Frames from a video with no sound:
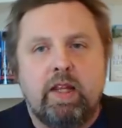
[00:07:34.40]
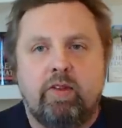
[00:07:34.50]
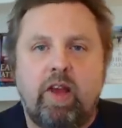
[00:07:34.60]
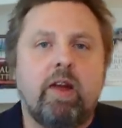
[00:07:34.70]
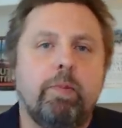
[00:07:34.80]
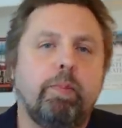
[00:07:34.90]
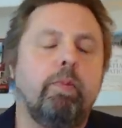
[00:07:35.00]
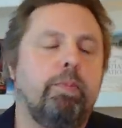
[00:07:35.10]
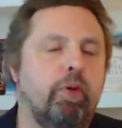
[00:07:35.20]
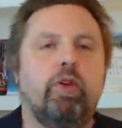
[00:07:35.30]
The
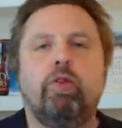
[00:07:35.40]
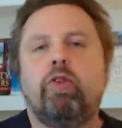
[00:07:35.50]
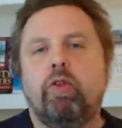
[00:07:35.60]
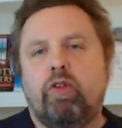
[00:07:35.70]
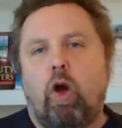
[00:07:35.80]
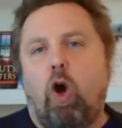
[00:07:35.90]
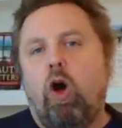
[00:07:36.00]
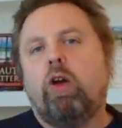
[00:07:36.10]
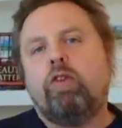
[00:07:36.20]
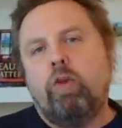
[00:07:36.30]
executive producer is
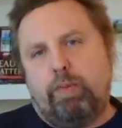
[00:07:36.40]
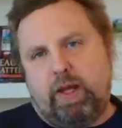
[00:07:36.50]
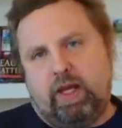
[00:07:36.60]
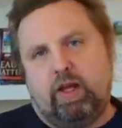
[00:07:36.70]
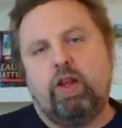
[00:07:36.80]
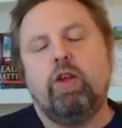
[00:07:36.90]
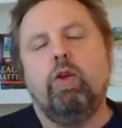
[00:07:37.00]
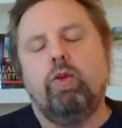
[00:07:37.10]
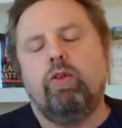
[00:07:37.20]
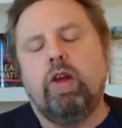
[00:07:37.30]
also being
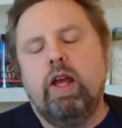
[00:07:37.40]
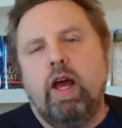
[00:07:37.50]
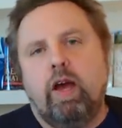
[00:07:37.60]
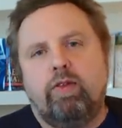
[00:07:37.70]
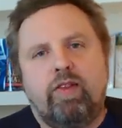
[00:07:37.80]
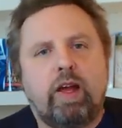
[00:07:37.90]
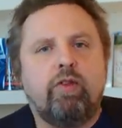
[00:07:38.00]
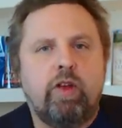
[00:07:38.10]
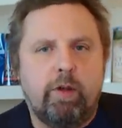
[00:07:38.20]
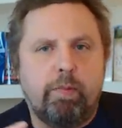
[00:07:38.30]
accused of
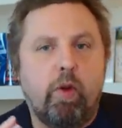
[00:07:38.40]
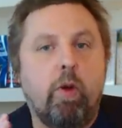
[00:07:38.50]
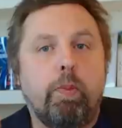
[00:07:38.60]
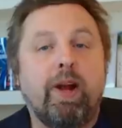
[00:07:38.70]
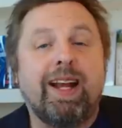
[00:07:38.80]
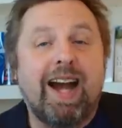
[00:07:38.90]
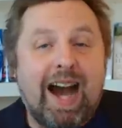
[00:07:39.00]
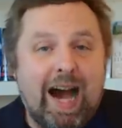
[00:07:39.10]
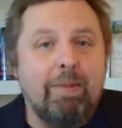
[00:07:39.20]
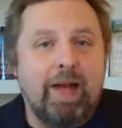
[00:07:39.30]
sexually inappropriate
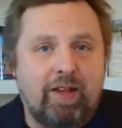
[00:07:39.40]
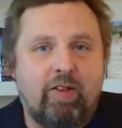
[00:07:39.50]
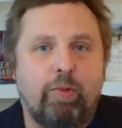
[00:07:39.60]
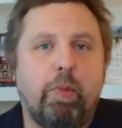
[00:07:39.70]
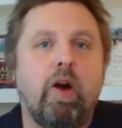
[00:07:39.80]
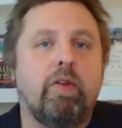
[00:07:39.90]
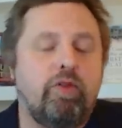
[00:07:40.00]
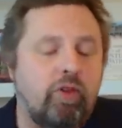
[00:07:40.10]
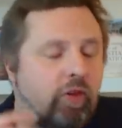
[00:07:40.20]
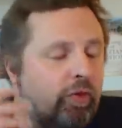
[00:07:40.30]
comments as part of
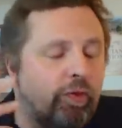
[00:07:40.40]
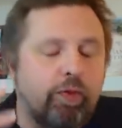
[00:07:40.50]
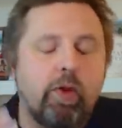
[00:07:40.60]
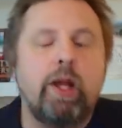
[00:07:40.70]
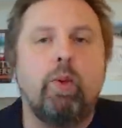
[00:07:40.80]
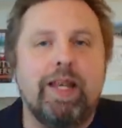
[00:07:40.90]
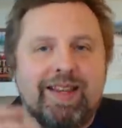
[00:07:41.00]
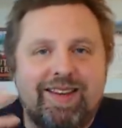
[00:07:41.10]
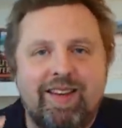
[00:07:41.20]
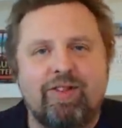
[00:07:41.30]
just his
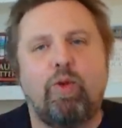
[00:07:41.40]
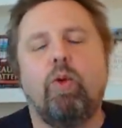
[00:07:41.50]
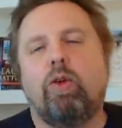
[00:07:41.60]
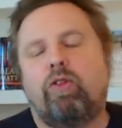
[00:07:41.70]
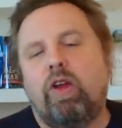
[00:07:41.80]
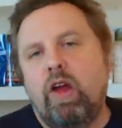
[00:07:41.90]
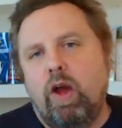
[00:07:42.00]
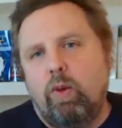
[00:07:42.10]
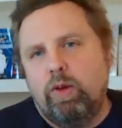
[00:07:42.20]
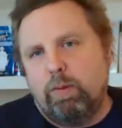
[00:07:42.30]
frequent discourse
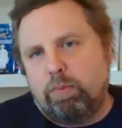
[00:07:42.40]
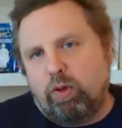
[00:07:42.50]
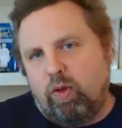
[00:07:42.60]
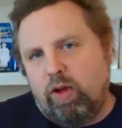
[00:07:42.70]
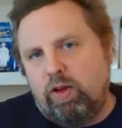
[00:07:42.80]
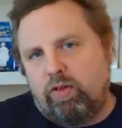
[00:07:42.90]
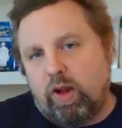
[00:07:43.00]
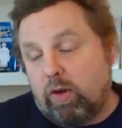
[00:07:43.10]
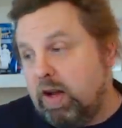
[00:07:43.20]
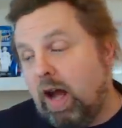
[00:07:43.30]
with employees
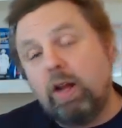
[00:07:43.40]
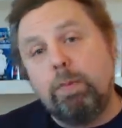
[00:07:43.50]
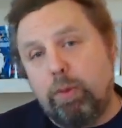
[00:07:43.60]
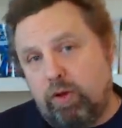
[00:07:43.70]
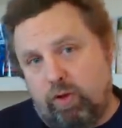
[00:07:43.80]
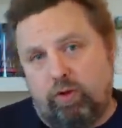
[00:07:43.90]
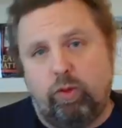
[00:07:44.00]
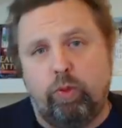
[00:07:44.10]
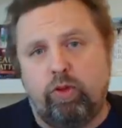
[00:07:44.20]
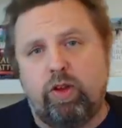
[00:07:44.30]
there. Another
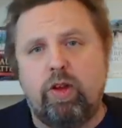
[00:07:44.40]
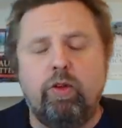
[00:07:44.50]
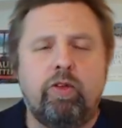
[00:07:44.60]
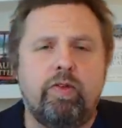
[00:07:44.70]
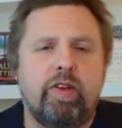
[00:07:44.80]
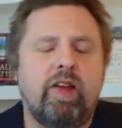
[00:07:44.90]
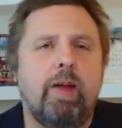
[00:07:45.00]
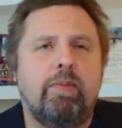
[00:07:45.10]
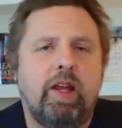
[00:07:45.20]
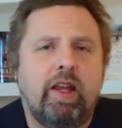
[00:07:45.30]
producer was accused of
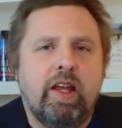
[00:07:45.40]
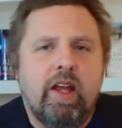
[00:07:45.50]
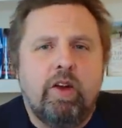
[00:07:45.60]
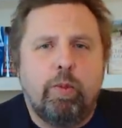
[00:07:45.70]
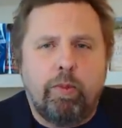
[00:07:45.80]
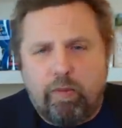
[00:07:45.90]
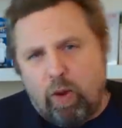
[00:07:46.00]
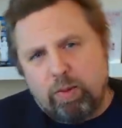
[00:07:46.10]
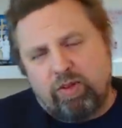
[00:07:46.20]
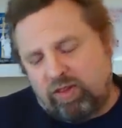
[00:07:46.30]
attempting to
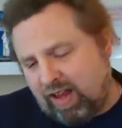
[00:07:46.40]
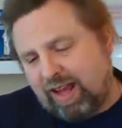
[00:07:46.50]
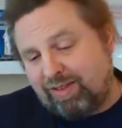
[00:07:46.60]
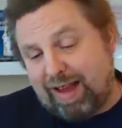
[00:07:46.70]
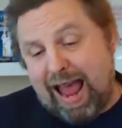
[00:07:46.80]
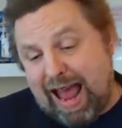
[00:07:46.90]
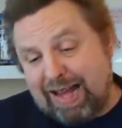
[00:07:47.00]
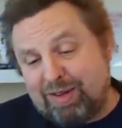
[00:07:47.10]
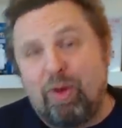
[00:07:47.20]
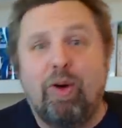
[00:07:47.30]
perform a sex
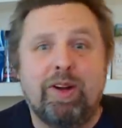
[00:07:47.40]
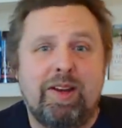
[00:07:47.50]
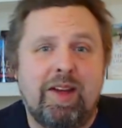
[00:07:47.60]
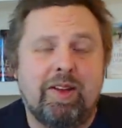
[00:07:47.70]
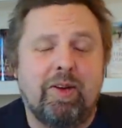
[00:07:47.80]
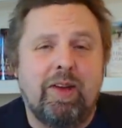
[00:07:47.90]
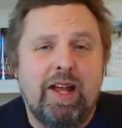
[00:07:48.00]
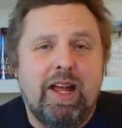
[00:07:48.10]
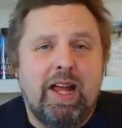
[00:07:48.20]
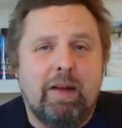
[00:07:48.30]
act on another
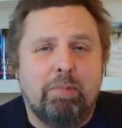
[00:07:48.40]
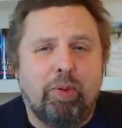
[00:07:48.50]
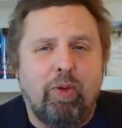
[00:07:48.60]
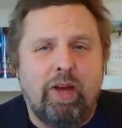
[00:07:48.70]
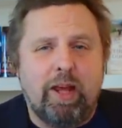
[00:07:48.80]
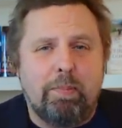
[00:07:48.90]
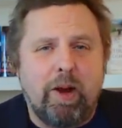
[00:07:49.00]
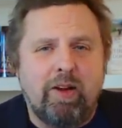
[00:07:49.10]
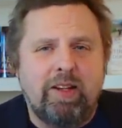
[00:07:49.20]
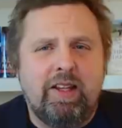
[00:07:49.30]
employee.
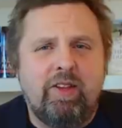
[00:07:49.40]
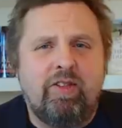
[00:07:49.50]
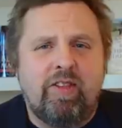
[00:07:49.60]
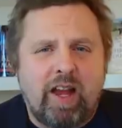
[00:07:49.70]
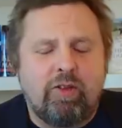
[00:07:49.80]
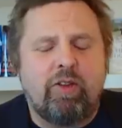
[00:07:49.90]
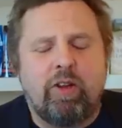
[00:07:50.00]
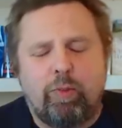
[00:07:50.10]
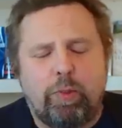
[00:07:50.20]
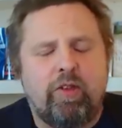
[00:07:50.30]
Apparently, these sexually
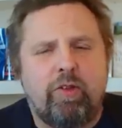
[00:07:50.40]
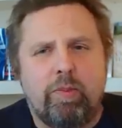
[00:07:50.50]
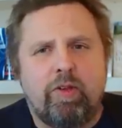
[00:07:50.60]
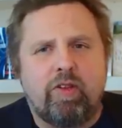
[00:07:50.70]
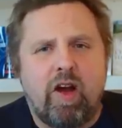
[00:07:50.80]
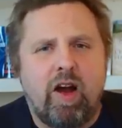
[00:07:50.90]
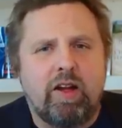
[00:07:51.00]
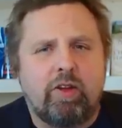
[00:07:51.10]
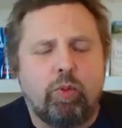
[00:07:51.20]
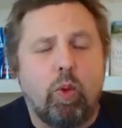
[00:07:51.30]
explicit
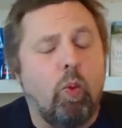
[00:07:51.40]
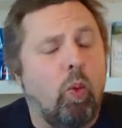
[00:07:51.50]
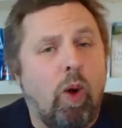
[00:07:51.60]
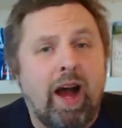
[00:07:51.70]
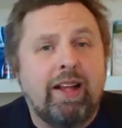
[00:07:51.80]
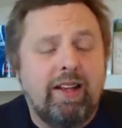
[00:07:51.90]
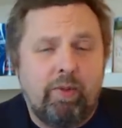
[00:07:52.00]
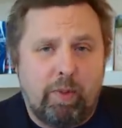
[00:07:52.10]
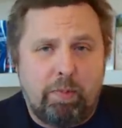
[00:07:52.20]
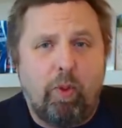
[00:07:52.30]
misconducts were widely
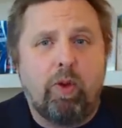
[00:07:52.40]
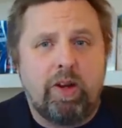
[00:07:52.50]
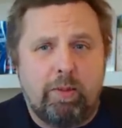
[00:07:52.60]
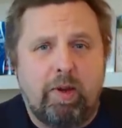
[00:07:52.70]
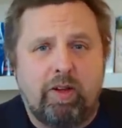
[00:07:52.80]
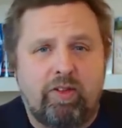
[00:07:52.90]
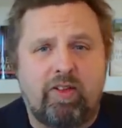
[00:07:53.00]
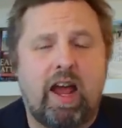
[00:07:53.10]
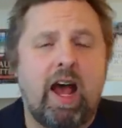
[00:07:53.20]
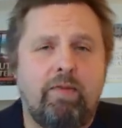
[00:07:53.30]
reported among
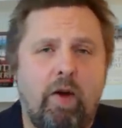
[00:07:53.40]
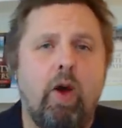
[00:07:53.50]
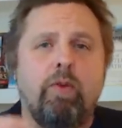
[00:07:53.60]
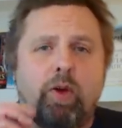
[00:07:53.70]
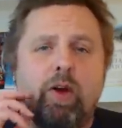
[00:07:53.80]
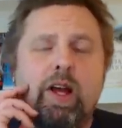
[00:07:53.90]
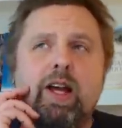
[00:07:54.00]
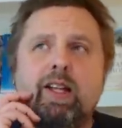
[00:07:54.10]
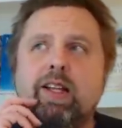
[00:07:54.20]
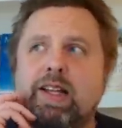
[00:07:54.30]
staff over
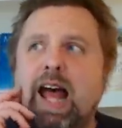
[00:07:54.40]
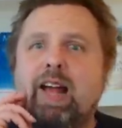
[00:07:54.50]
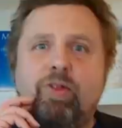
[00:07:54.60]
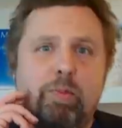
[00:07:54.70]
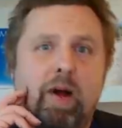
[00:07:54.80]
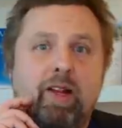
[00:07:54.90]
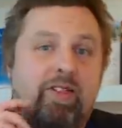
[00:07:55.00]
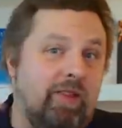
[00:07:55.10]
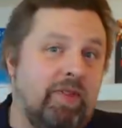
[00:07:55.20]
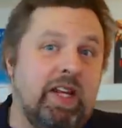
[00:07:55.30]
the last
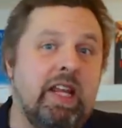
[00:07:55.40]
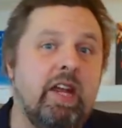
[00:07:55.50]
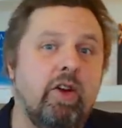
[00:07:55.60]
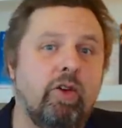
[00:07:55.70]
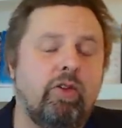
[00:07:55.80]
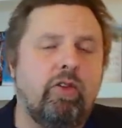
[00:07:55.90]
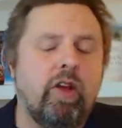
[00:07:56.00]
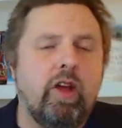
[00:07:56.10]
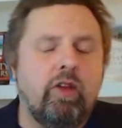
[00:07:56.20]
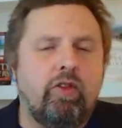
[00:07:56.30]
months, even years.
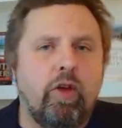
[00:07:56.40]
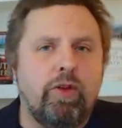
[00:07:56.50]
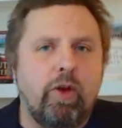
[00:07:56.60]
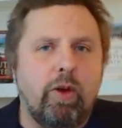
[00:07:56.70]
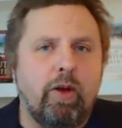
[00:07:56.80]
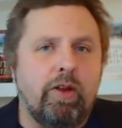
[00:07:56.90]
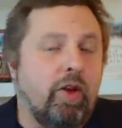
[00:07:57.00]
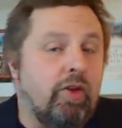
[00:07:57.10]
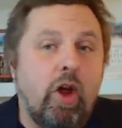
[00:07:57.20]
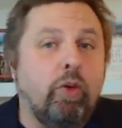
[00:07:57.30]
So
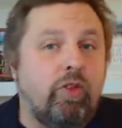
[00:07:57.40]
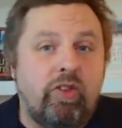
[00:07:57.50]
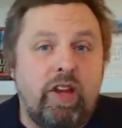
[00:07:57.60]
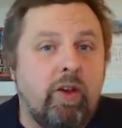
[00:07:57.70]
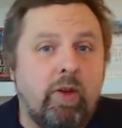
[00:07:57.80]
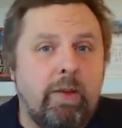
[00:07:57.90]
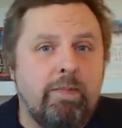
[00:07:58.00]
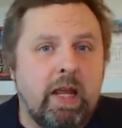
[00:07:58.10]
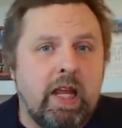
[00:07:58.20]
they're no secret.